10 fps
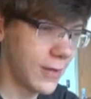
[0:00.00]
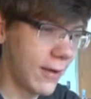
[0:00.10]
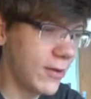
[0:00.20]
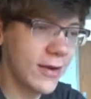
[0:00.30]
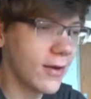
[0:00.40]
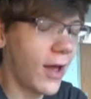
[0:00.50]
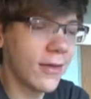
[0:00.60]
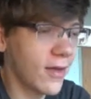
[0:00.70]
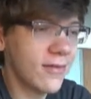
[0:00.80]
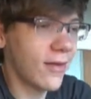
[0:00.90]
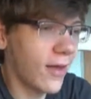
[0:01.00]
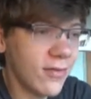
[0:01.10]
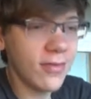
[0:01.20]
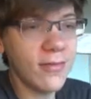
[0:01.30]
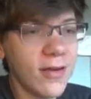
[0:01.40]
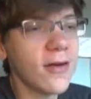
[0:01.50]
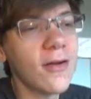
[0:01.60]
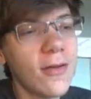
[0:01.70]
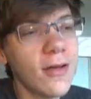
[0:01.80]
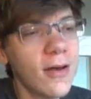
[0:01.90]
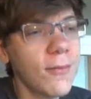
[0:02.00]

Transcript: I mean, is this article going to